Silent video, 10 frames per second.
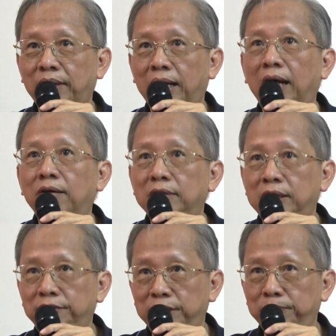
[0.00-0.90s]
How
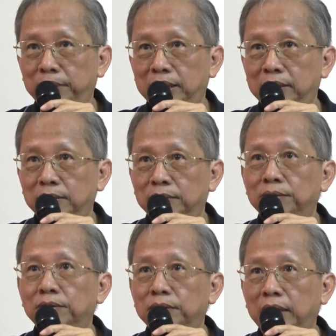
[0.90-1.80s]
living beings who
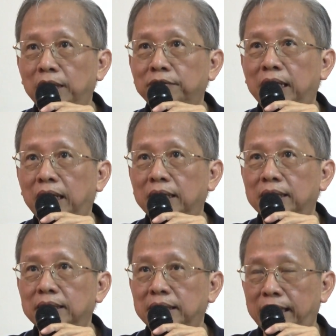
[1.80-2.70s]
don't have the
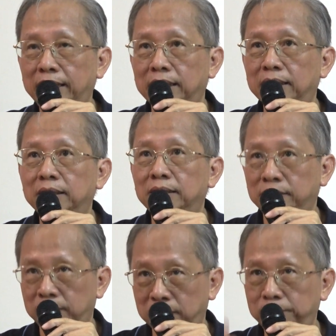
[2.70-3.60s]
understanding
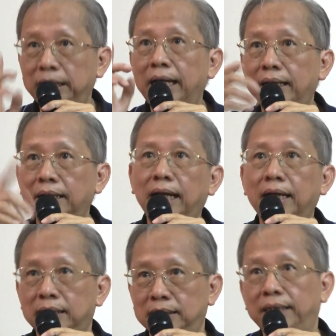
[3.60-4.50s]
will be
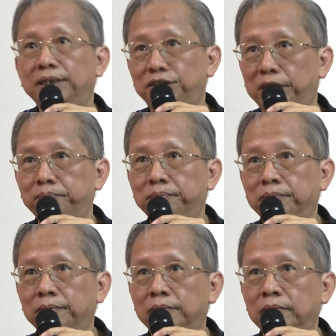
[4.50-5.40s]
entangled and trapped.
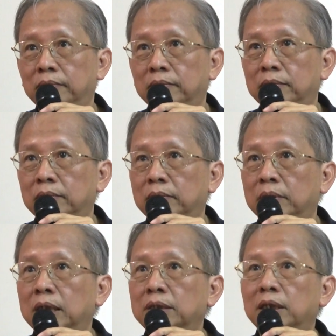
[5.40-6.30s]

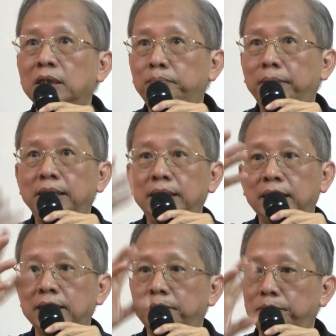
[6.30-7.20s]
That's why the
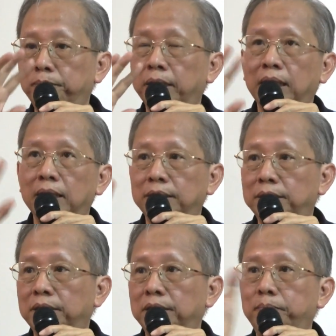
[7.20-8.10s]
Paticca Samuppada
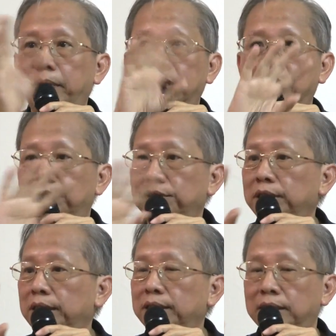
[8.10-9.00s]
dependent
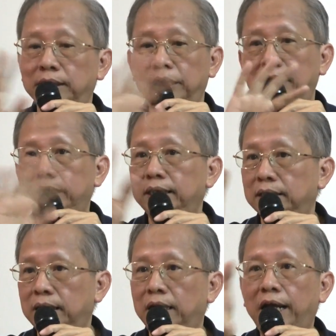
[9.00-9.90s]
origination, the link,
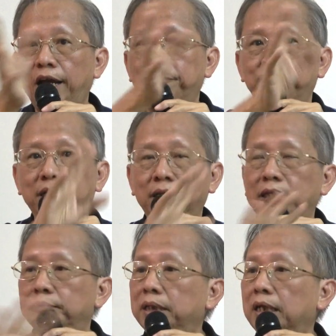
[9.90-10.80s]
every
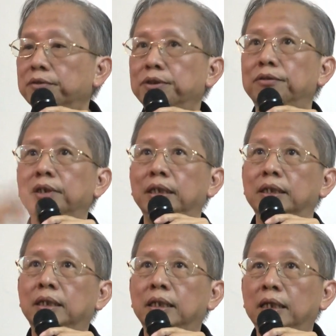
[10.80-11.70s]
link becomes so clear.
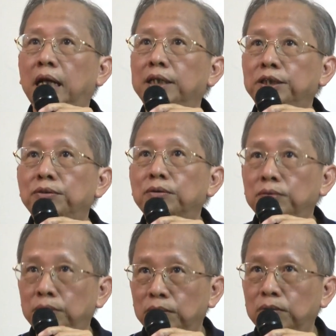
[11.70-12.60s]
And you
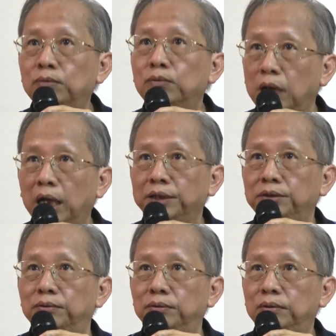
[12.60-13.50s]
know who are you,